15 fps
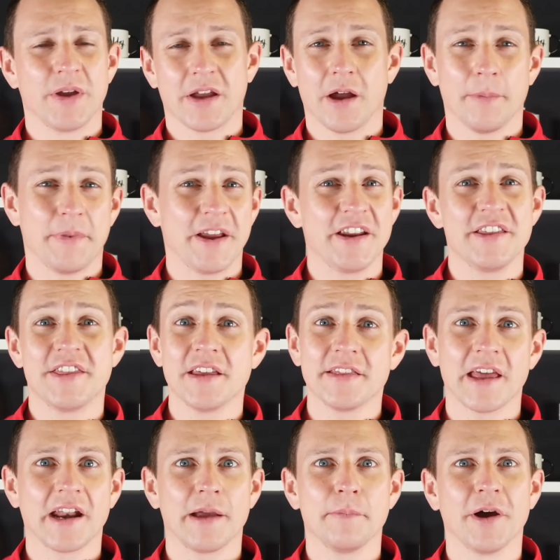pick up anything
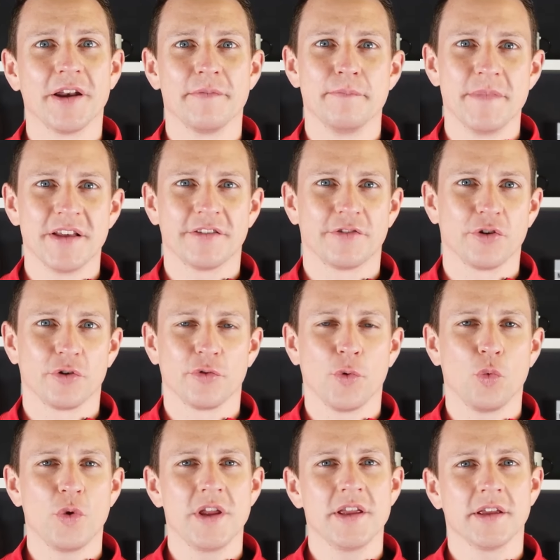that I might have missed during the
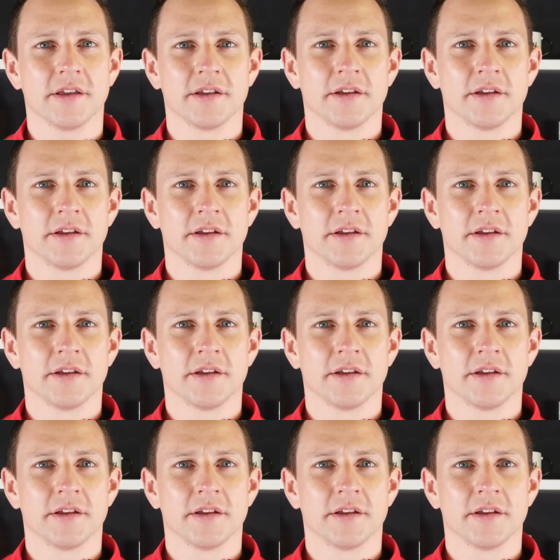week.